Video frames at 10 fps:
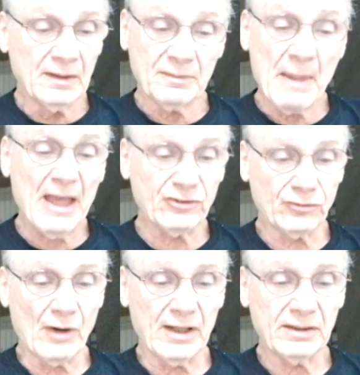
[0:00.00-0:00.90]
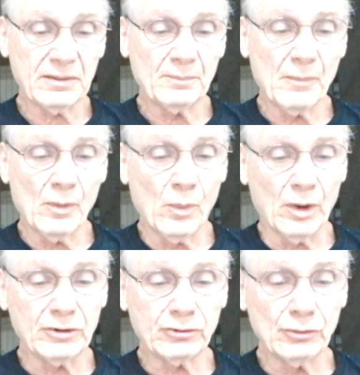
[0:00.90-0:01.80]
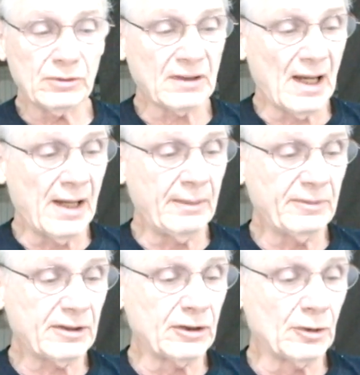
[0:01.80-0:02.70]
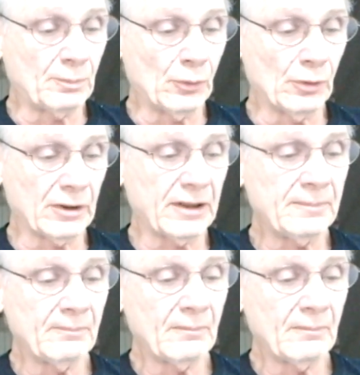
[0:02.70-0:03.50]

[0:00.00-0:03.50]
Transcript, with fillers: Smash race, won two times in the pooling.